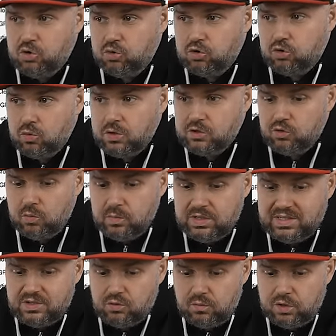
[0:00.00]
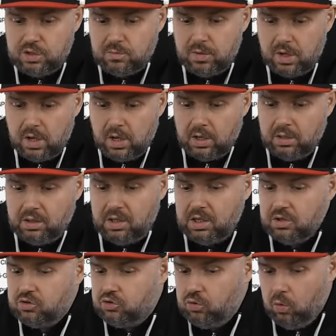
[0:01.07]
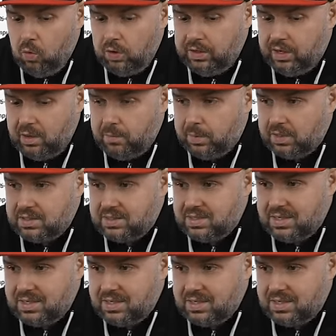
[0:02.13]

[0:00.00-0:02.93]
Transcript: manager, then we will see not only a processor here.